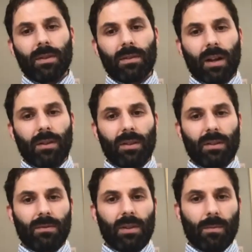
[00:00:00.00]
challenges
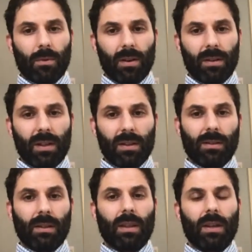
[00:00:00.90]
of tick-borne diseases
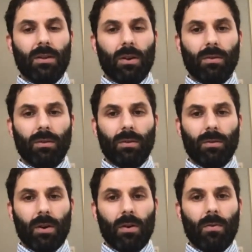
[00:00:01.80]
is they don't
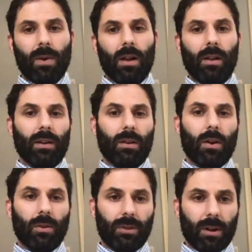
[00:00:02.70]
grow well in
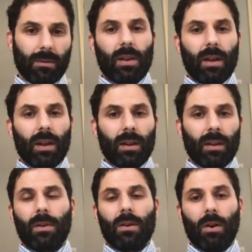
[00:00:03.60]
culture.
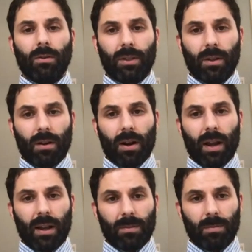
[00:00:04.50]
And culture
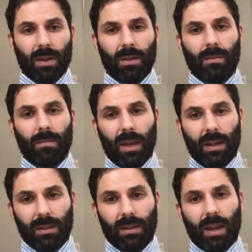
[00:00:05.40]
has been the
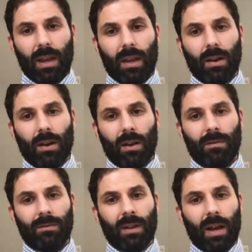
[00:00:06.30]
mainstay
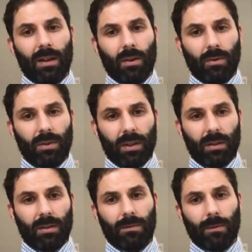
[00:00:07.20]
of
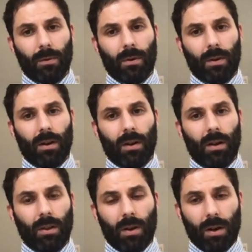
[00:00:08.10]
diagnosis for
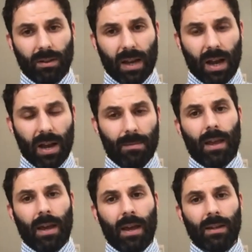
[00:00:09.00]
a long time.
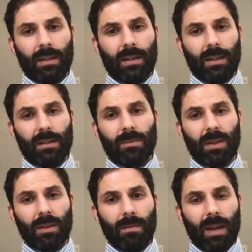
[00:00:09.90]
And it's
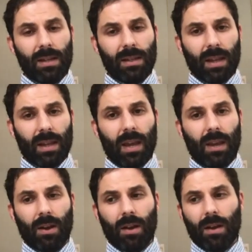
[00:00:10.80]
been the
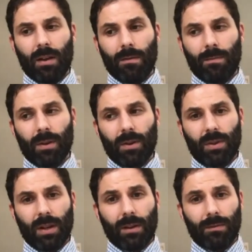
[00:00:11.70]
mainstay of
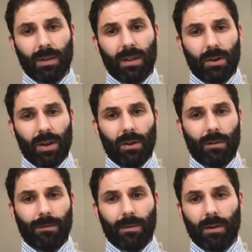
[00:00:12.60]
producing enough
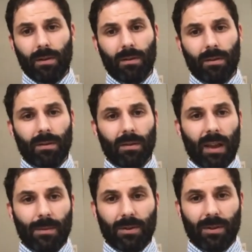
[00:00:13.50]
material for
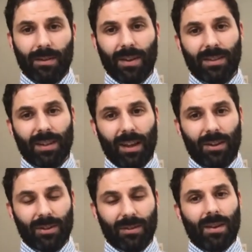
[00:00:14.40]
laboratory
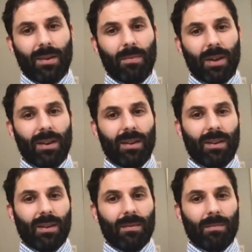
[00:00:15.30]
investigations. But
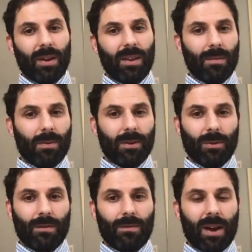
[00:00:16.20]
Borrelia
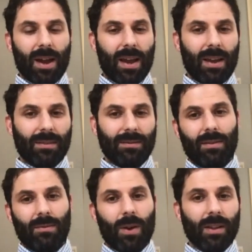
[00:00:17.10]
burgdorferi,
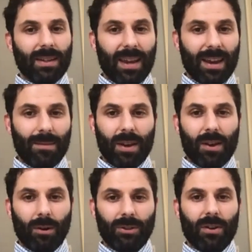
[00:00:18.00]
while it can be
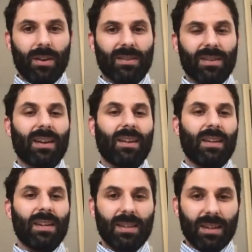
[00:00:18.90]
cultured, is not
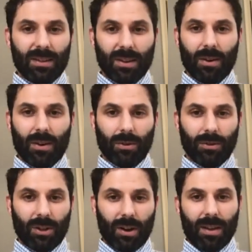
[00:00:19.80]
easy to
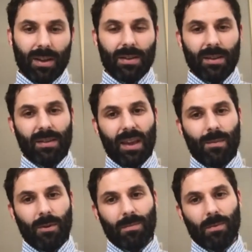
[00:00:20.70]
culture. The same
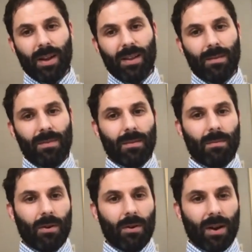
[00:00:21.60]
with Borrelia
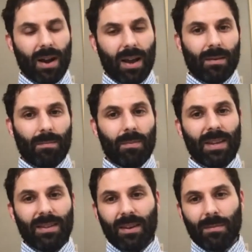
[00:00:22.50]
miyamotoi.
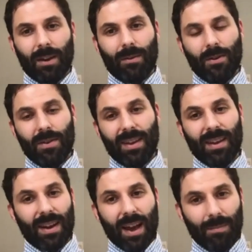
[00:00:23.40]
Babesia microti
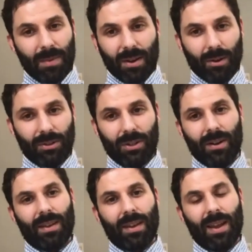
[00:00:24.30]
cannot be
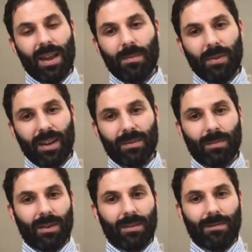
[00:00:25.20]
cultured.
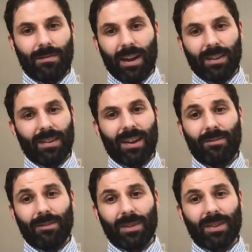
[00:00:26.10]
Anaplasma
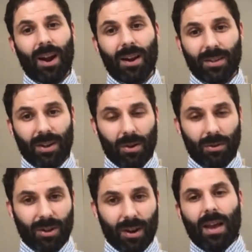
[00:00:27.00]
phagocytophilum is hard to
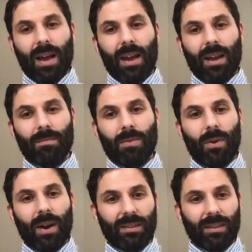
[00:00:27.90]
culture. And Powassan